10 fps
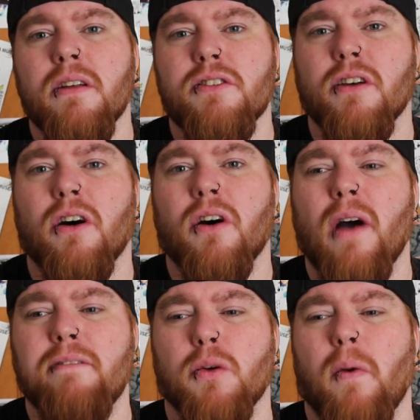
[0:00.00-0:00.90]
So
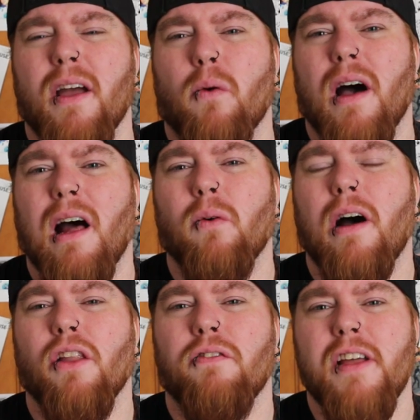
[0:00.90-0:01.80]
I have to wait a
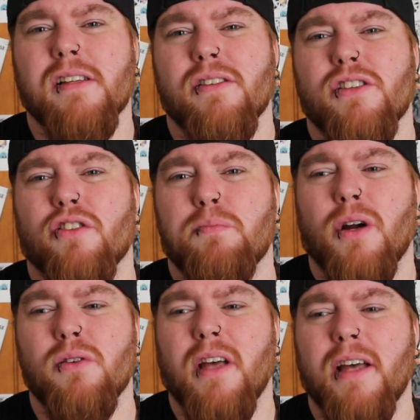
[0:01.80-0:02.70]
while the visas and stuff's
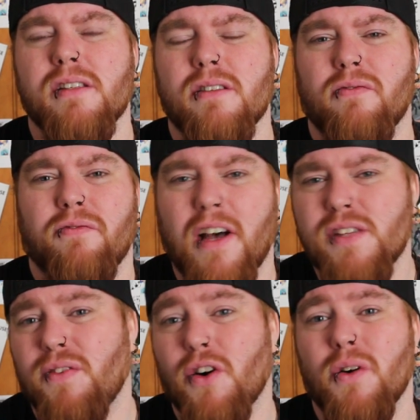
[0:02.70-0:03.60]
processed.
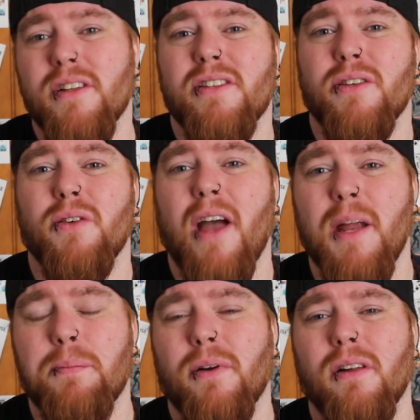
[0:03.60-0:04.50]
Fast forward to
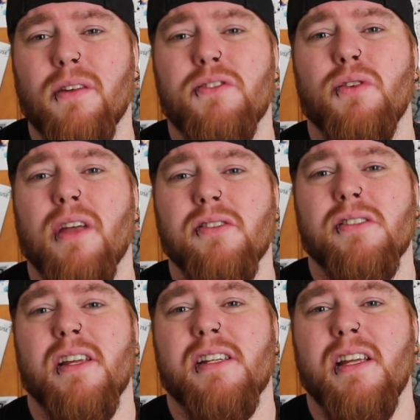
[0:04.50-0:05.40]
April of
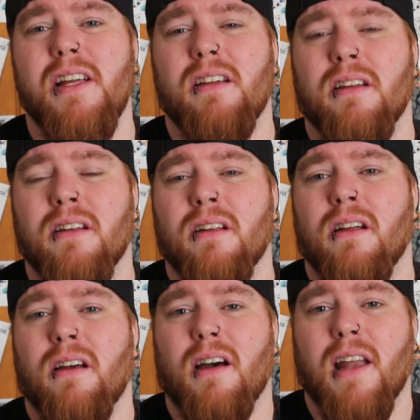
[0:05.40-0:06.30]
2016
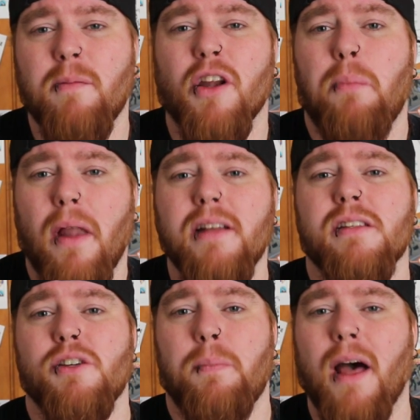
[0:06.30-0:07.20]
and I'm on a plane
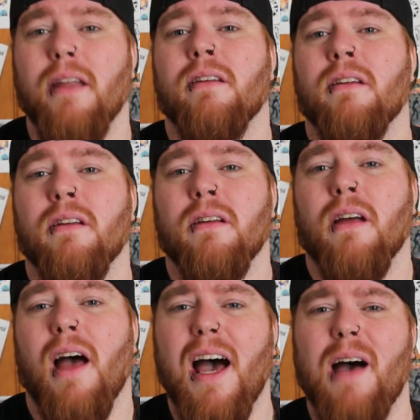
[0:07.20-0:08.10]
to Japan.
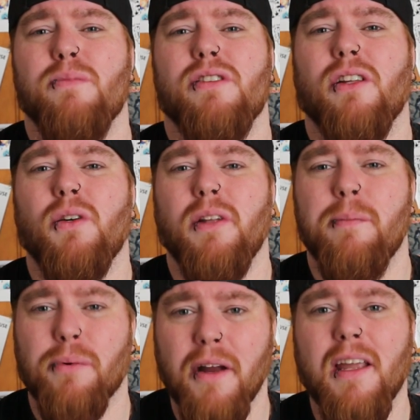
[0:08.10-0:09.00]
Absolutely
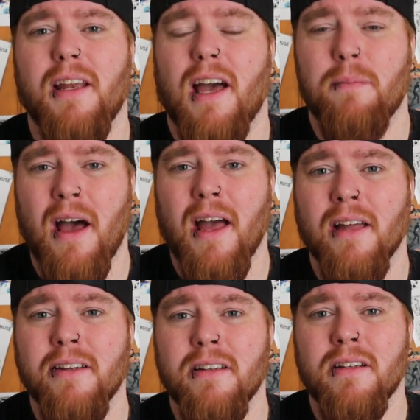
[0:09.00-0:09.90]
bricking it, I might
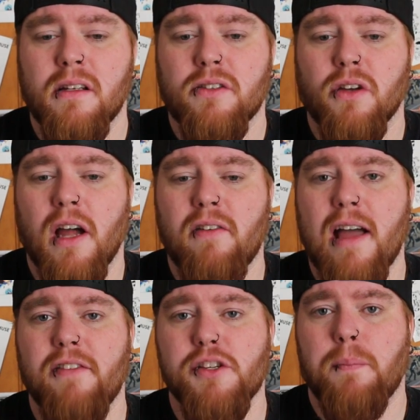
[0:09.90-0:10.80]
add. So I
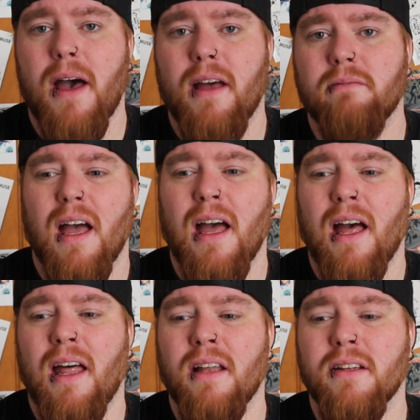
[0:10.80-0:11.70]
arrive in Japan
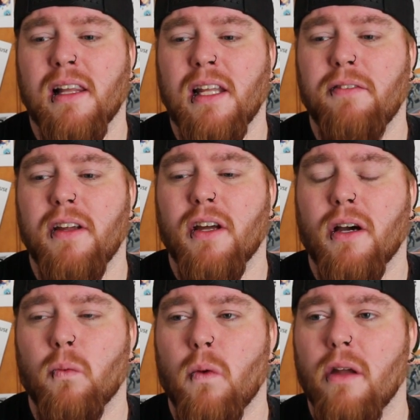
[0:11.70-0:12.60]
and I live in a
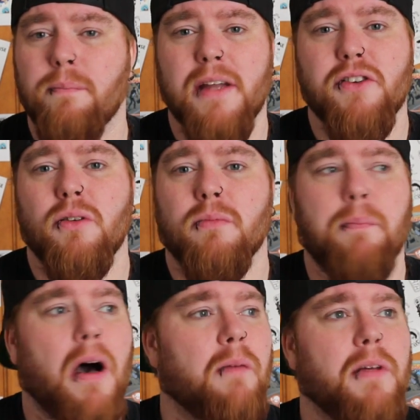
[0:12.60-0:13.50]
1-bedroom
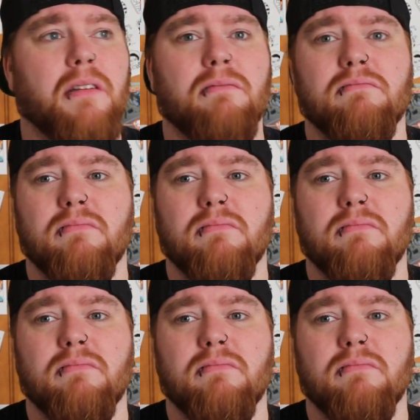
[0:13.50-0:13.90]
apartment